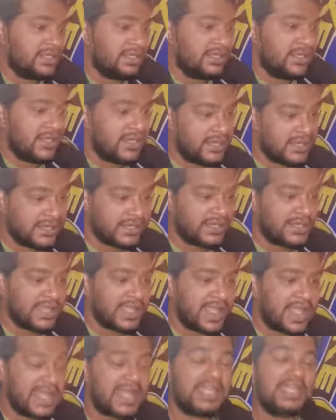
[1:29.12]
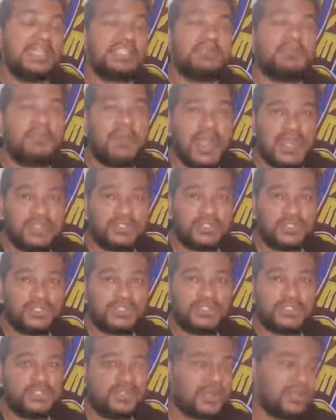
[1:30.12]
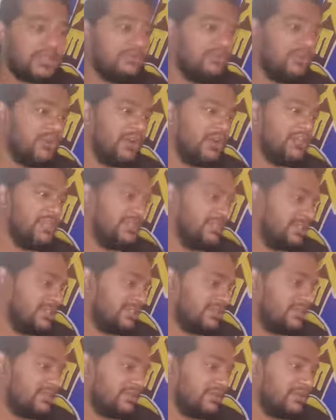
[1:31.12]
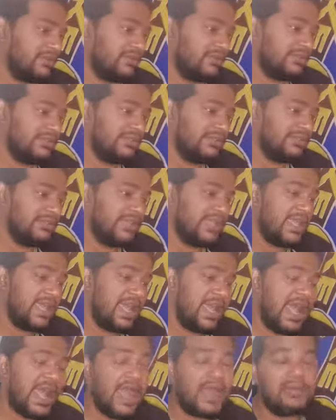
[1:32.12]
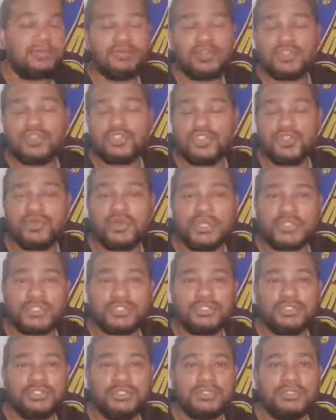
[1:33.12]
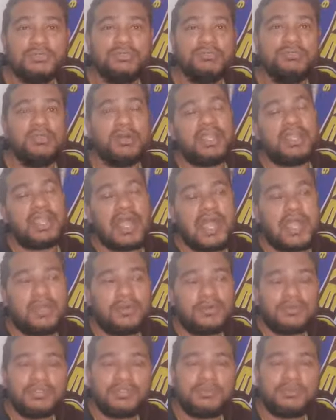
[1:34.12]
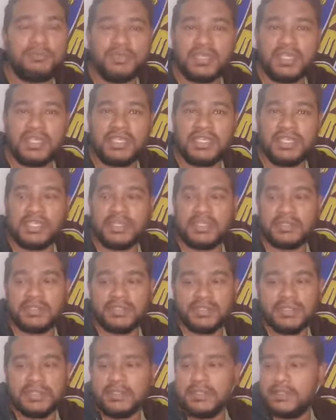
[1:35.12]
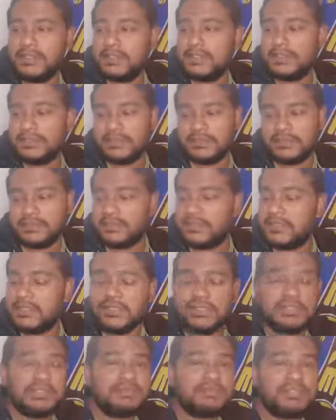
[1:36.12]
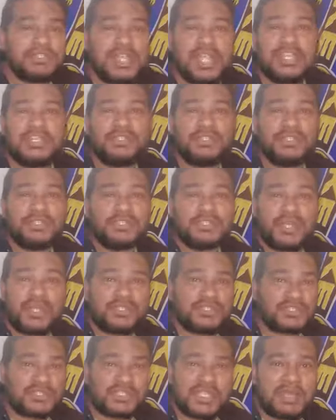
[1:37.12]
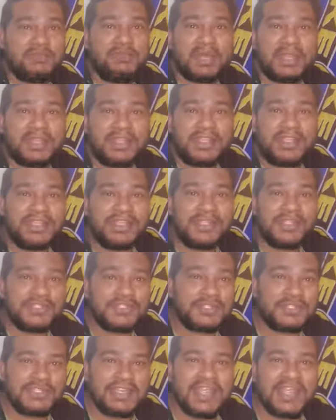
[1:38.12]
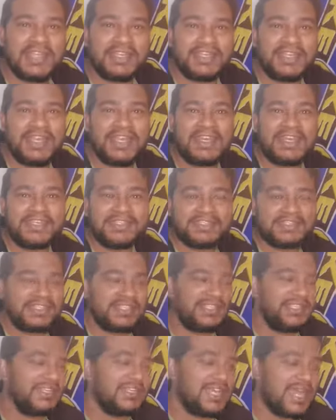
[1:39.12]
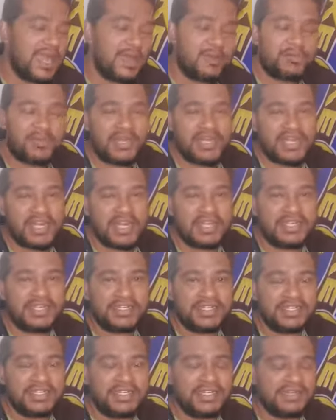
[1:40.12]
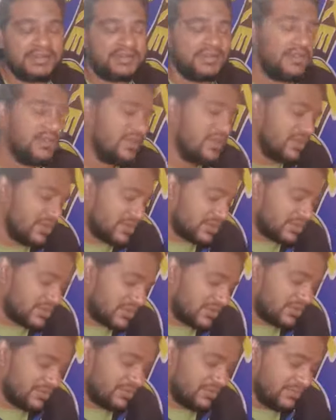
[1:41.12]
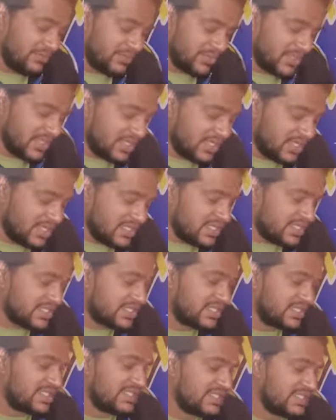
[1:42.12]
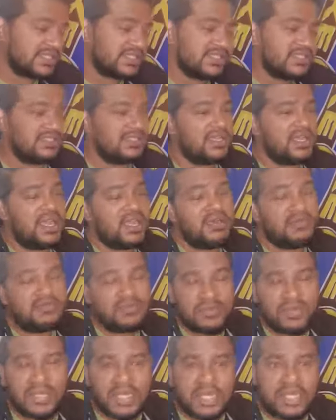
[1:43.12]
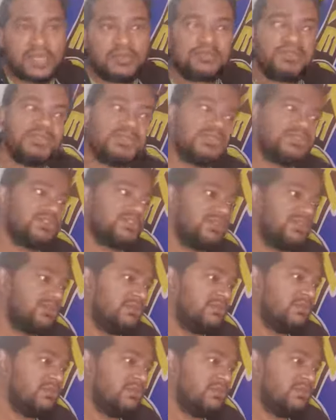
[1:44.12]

and it's back to the drawing board. So I'm not sure what to do, but I will be trying to talk to somebody to try and get it up and running again. So since I'm not able to